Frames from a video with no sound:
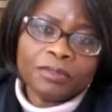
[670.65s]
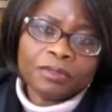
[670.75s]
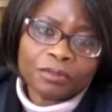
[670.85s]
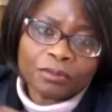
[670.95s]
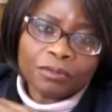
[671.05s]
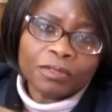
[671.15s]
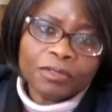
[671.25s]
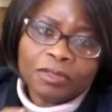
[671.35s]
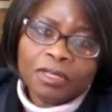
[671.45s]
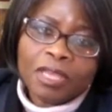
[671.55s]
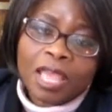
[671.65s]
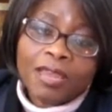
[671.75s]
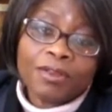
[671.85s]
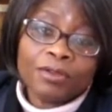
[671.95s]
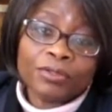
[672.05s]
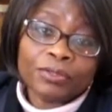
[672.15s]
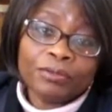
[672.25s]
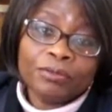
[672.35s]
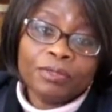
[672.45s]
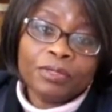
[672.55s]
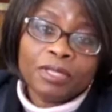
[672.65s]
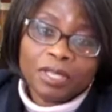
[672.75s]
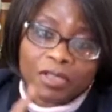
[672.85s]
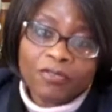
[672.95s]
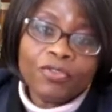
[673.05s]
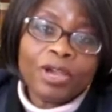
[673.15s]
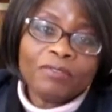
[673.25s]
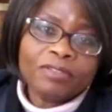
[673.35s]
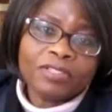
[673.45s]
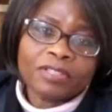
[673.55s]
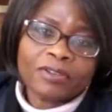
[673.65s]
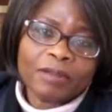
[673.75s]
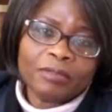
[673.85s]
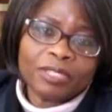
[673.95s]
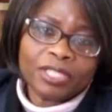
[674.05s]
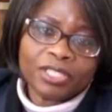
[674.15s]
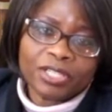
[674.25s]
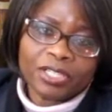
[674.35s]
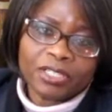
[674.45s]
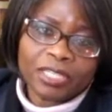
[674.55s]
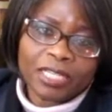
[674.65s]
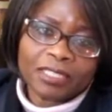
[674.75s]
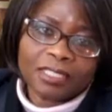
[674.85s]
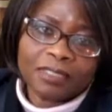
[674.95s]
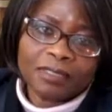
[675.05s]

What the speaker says: So, and also, if you haven't subscribed to the channel yet,